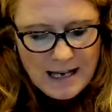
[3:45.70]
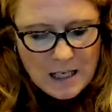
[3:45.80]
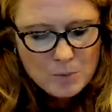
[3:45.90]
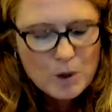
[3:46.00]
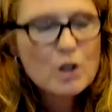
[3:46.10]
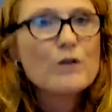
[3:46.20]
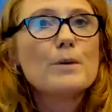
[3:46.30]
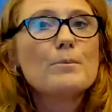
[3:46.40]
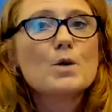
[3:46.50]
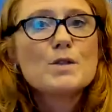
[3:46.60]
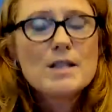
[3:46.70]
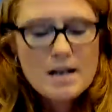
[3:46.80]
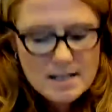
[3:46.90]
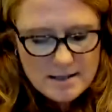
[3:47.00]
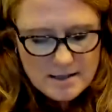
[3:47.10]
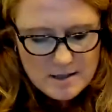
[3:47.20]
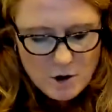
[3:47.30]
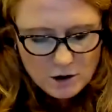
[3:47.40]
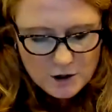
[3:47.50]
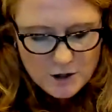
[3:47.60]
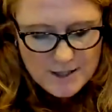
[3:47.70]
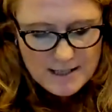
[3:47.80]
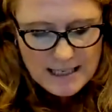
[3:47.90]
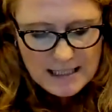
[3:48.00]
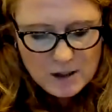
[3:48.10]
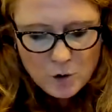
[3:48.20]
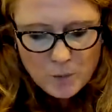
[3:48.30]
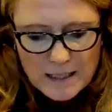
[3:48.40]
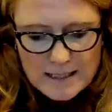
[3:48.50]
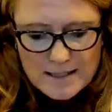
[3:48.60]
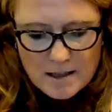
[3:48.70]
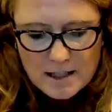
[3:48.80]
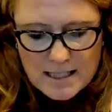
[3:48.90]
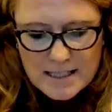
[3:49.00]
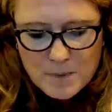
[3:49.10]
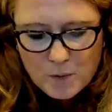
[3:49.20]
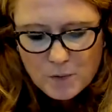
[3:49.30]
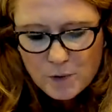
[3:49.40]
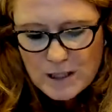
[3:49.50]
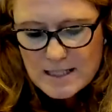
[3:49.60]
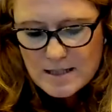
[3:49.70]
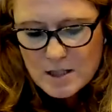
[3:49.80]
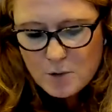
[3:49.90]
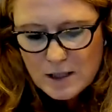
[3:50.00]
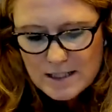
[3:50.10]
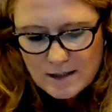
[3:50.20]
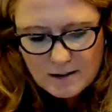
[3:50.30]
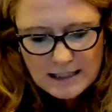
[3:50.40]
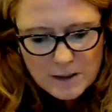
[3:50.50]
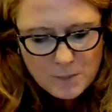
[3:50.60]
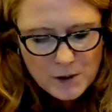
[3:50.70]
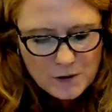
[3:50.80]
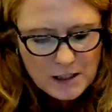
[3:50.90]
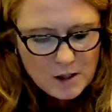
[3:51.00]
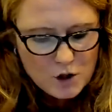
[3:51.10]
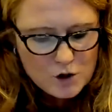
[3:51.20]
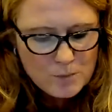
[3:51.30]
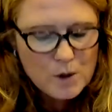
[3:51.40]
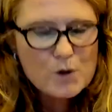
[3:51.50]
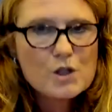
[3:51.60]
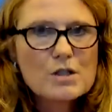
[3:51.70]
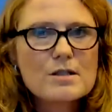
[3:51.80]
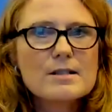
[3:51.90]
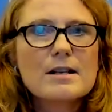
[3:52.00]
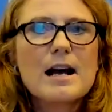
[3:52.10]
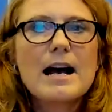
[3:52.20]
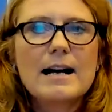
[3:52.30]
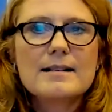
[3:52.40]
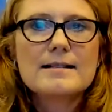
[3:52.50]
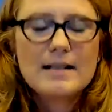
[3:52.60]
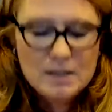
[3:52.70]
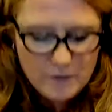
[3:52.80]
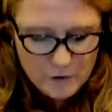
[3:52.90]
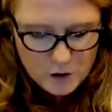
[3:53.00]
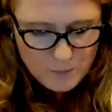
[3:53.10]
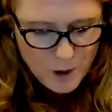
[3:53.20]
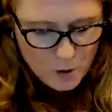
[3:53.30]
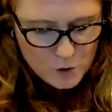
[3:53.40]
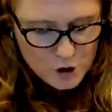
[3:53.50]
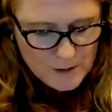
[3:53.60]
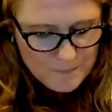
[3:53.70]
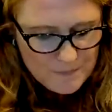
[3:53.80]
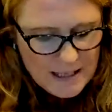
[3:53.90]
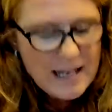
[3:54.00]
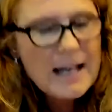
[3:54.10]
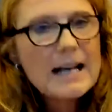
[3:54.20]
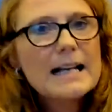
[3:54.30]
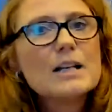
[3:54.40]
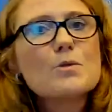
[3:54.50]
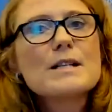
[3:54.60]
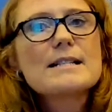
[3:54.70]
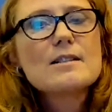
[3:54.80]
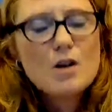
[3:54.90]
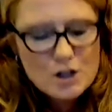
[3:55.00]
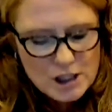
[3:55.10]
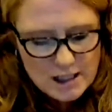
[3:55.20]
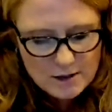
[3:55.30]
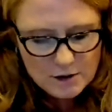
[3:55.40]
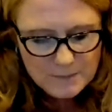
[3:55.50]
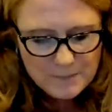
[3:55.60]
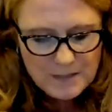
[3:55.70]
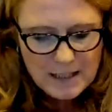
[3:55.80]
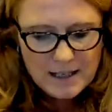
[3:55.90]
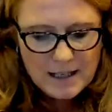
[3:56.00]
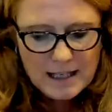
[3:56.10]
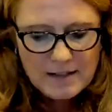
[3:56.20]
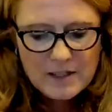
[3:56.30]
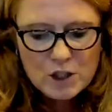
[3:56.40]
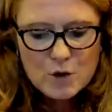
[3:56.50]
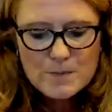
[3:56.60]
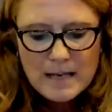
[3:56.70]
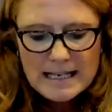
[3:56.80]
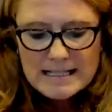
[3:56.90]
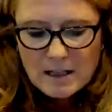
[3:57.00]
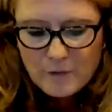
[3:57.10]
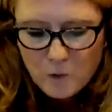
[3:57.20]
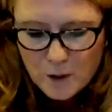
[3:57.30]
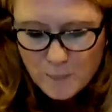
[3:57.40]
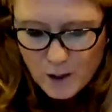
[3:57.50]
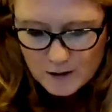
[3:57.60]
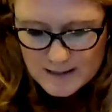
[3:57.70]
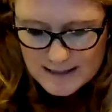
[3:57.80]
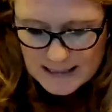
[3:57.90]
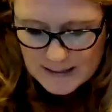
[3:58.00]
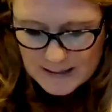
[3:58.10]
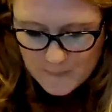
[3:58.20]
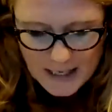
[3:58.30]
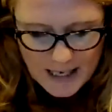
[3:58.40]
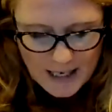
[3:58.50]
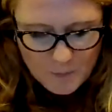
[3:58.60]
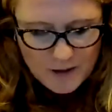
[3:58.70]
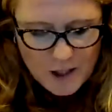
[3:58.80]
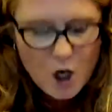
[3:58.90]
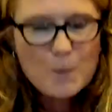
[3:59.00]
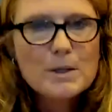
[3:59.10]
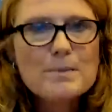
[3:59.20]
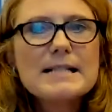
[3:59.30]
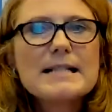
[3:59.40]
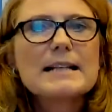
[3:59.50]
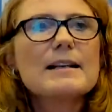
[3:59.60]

and one of the most cited scholars in European studies, both for his theoretical and empirical contributions, has a different approach. In a recent article in the news magazine Foreign Policy, with the optimistic